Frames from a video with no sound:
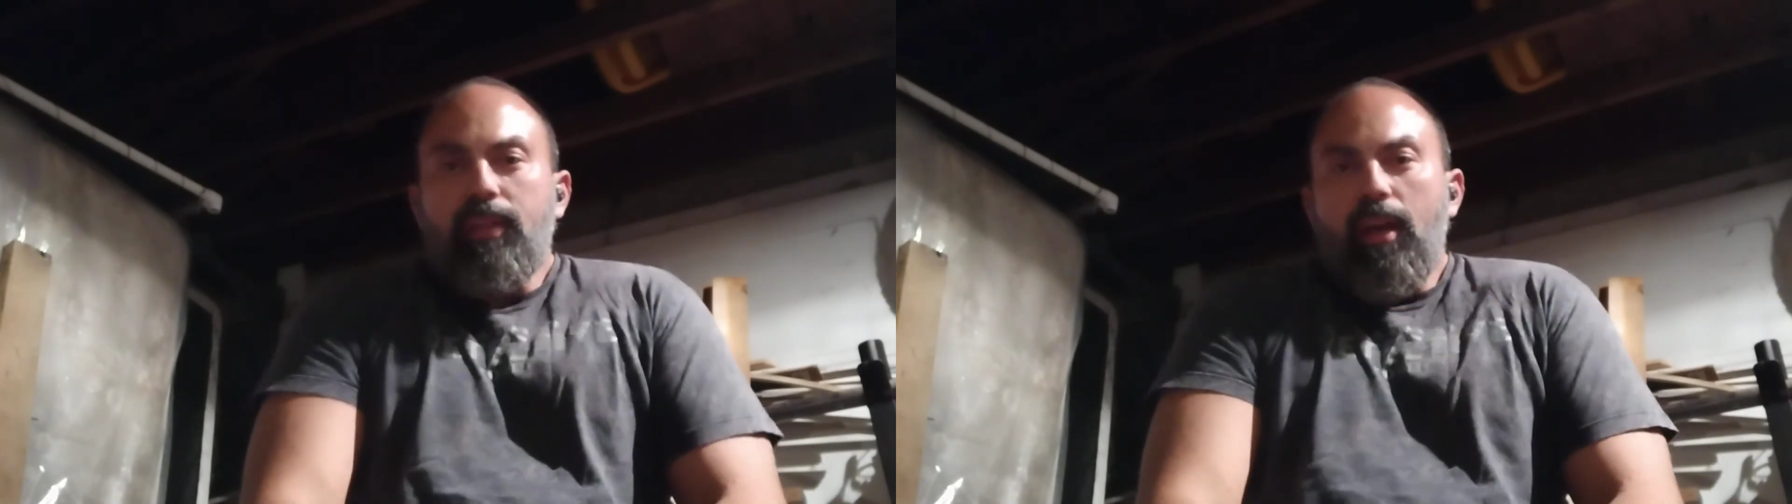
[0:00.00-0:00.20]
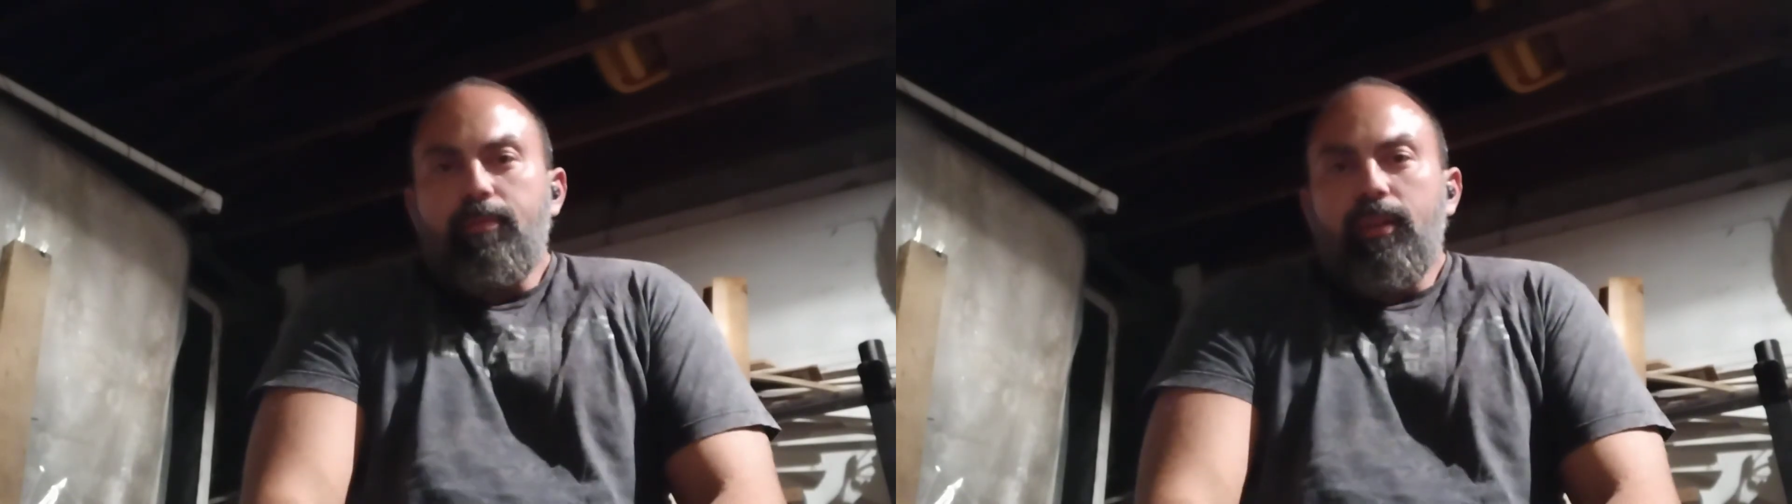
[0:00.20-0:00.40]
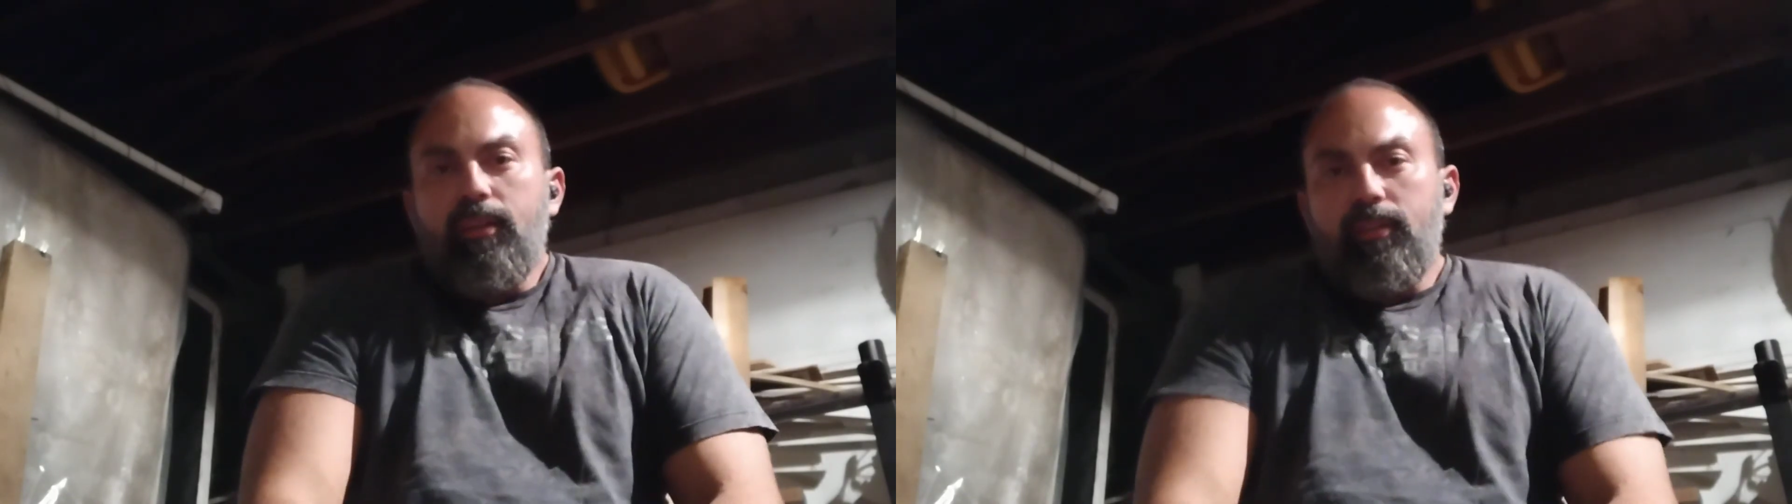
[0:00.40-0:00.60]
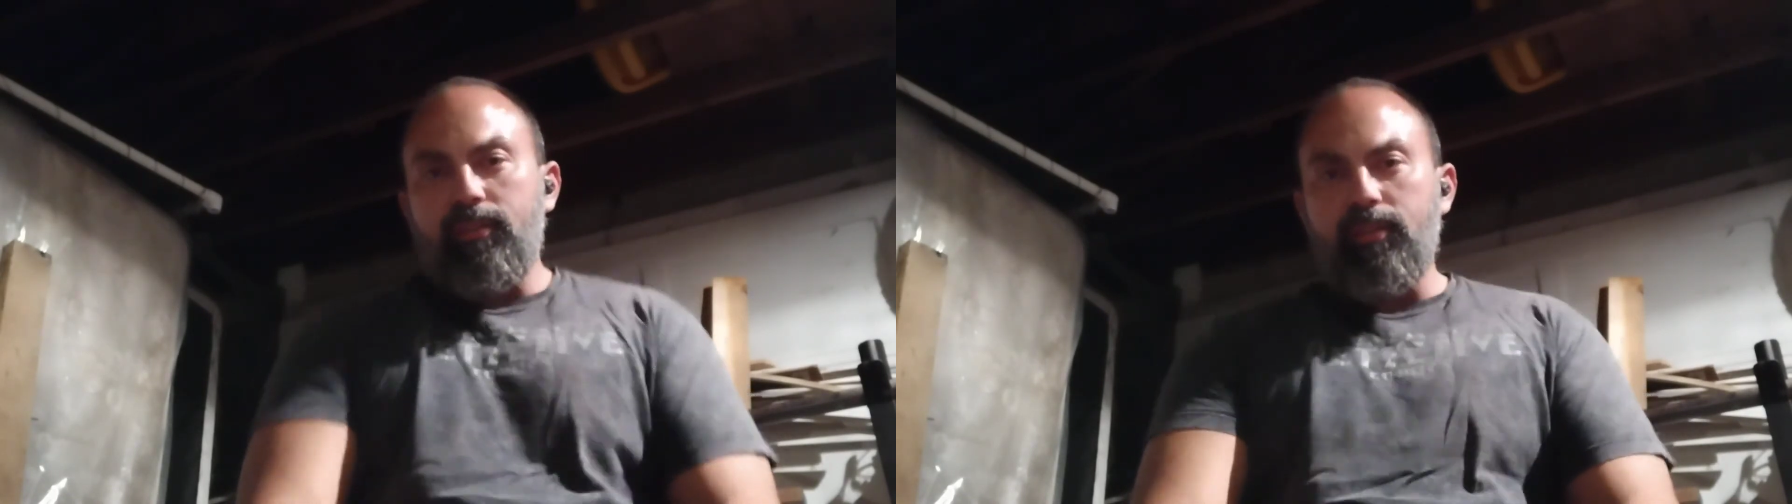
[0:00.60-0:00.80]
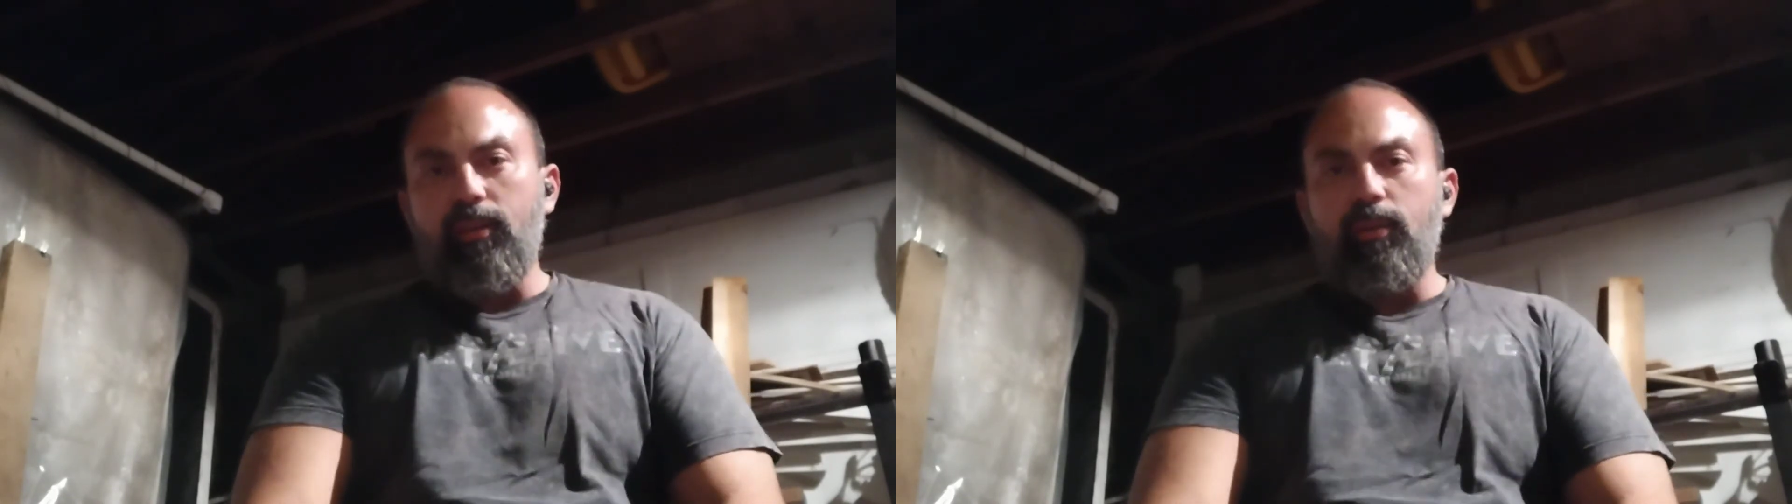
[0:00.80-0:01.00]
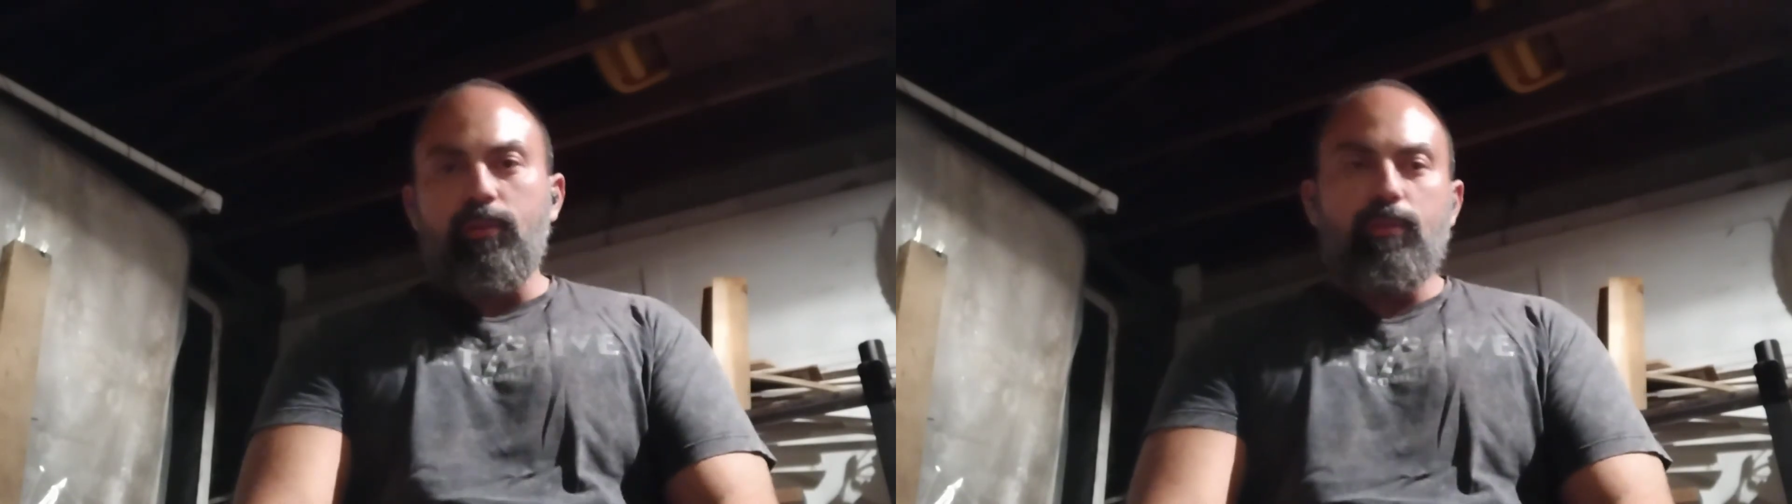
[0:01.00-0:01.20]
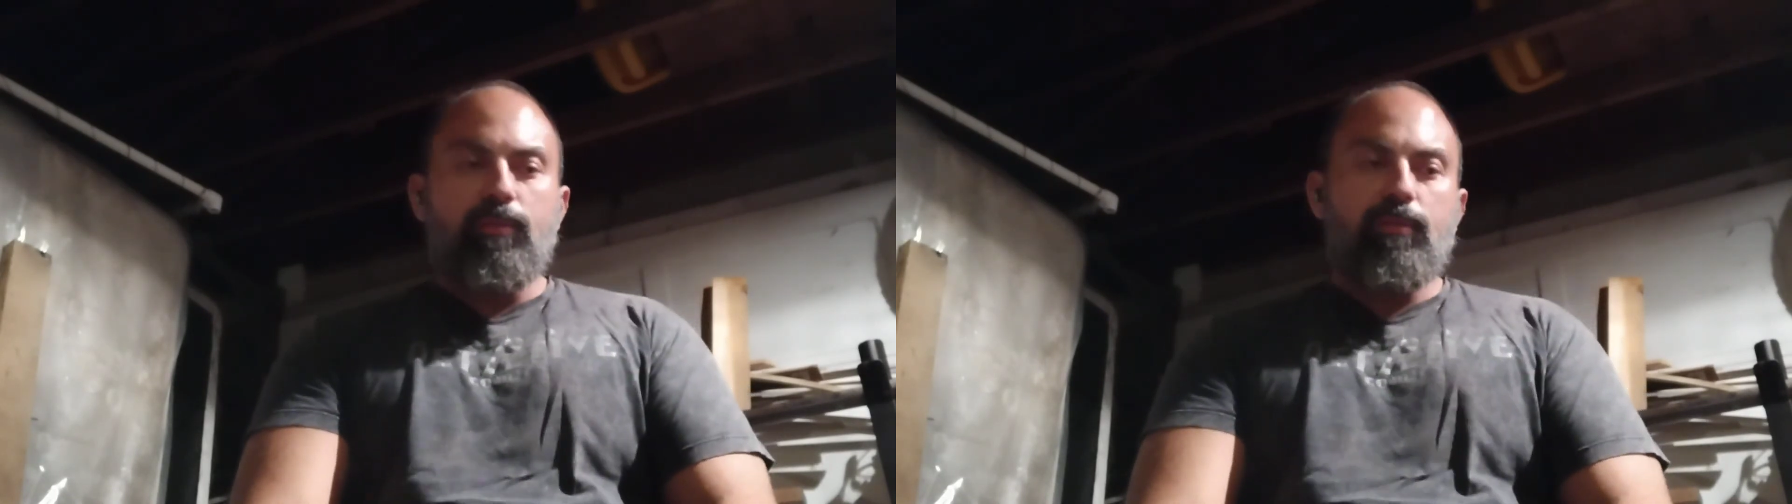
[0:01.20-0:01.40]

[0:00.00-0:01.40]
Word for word: happy. So,